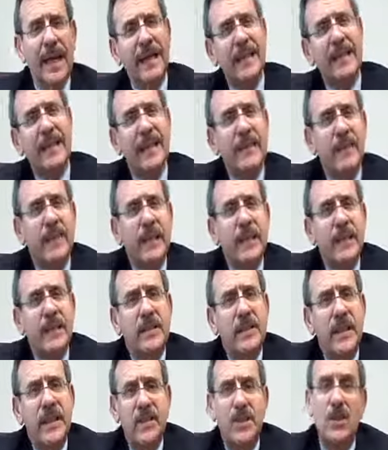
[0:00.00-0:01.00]

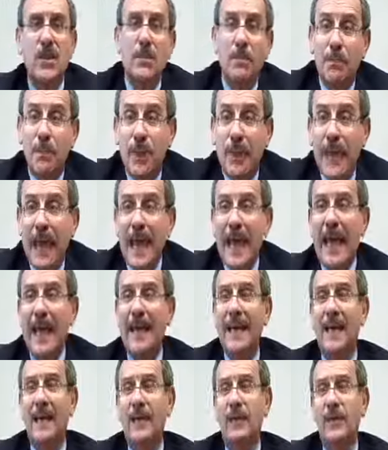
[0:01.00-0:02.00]
Activities such as
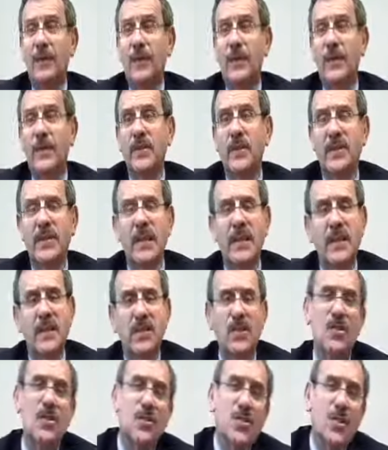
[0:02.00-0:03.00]
planning for the
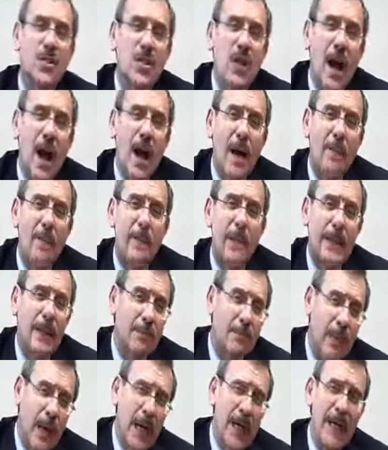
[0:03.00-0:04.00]
season,
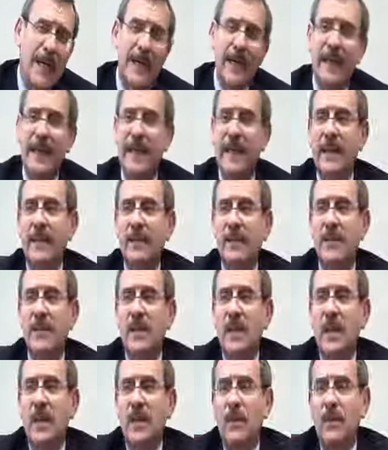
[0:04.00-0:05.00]
shopping, buying gifts
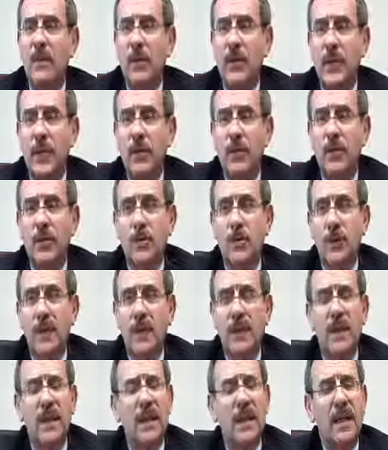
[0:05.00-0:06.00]
for those
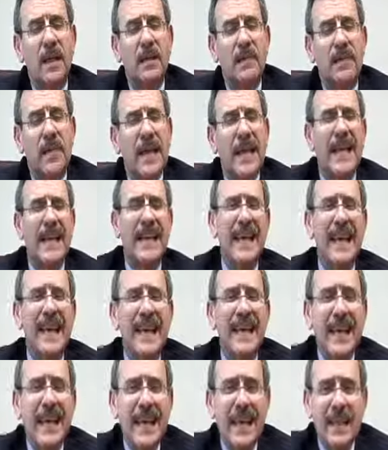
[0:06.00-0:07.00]
we love,
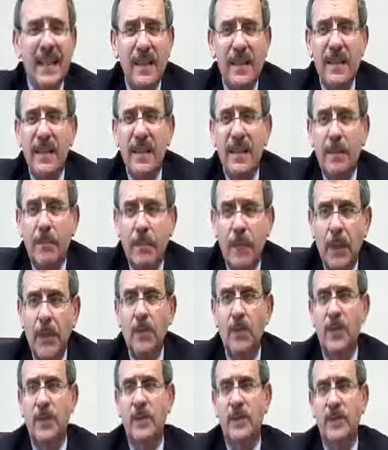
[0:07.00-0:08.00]
getting into the
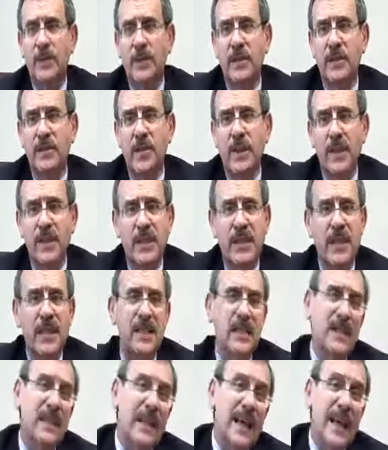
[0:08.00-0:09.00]
emotions of the
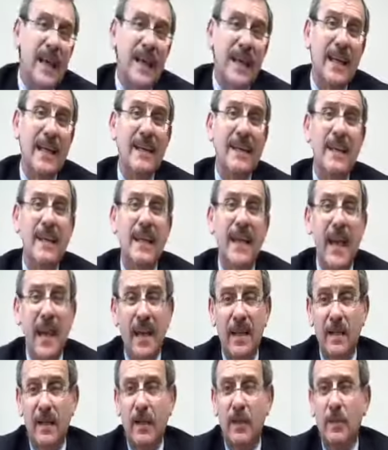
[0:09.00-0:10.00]
season, getting
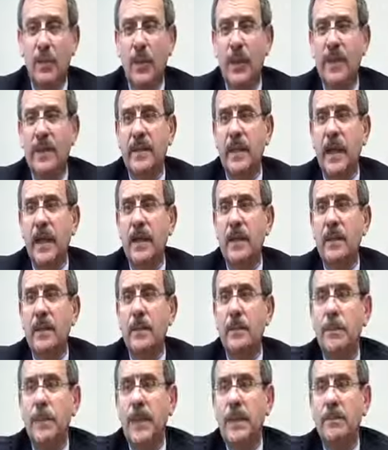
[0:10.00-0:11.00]
together with
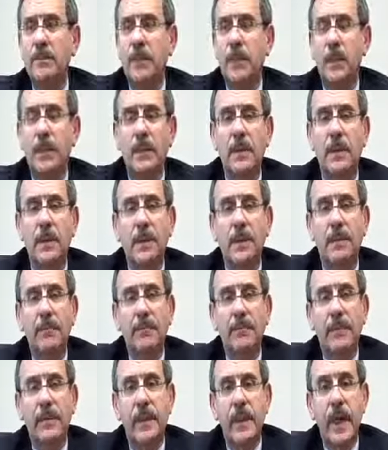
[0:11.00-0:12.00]
other people.
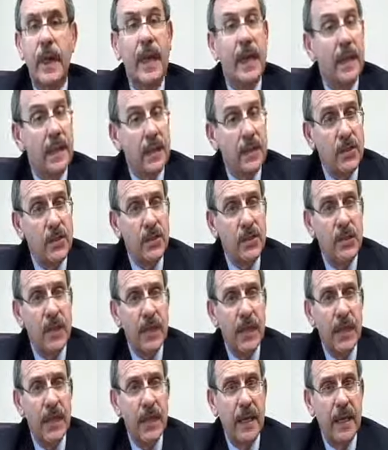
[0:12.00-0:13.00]
And
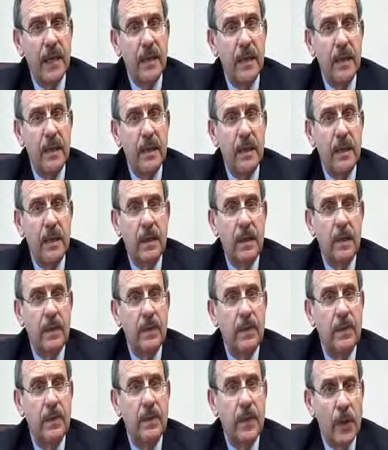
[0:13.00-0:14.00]
instead,
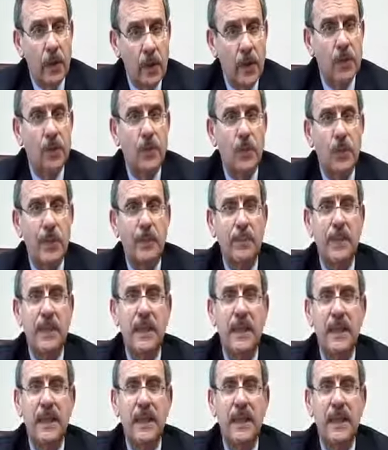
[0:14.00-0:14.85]
those with